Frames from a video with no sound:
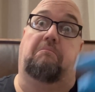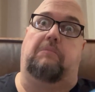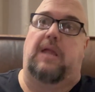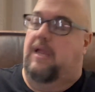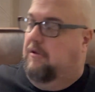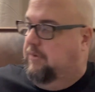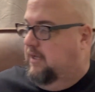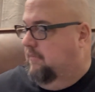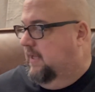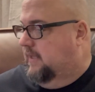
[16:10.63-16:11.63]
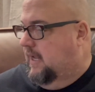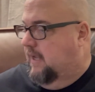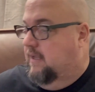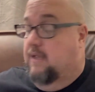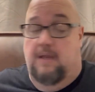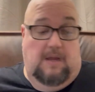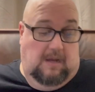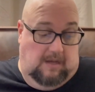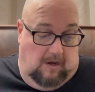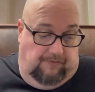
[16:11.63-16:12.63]
Can't complain about that.
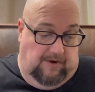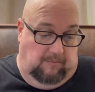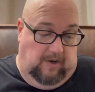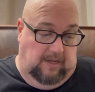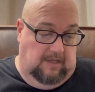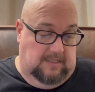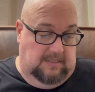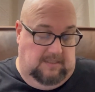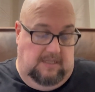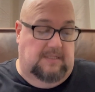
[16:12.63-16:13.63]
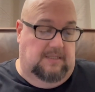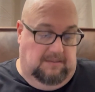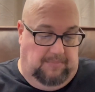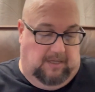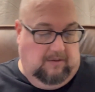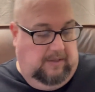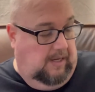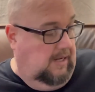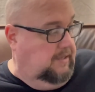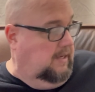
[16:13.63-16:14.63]
Now, if I'm right, this is a buck. Okay,
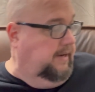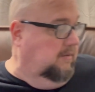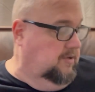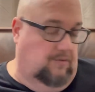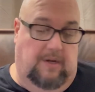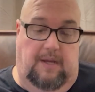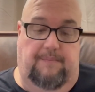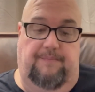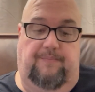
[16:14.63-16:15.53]
I thought I was right.